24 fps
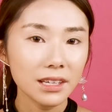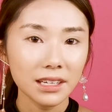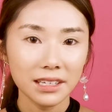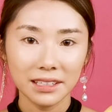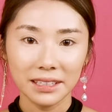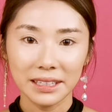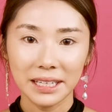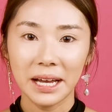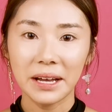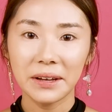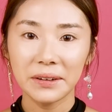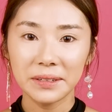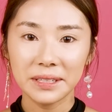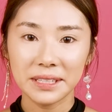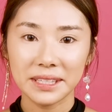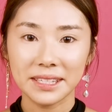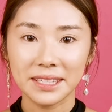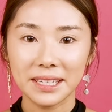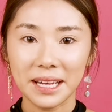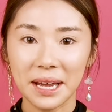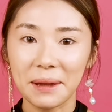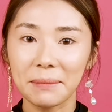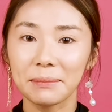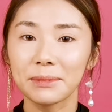Now it's
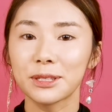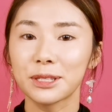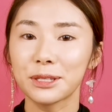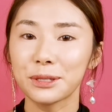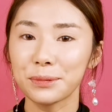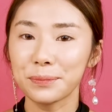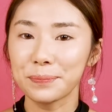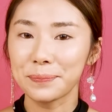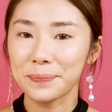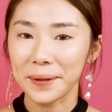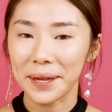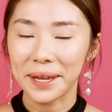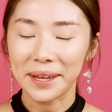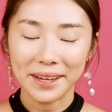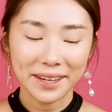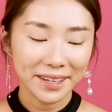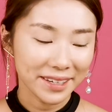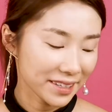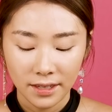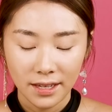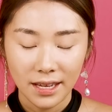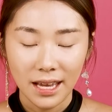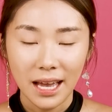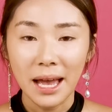time to bake.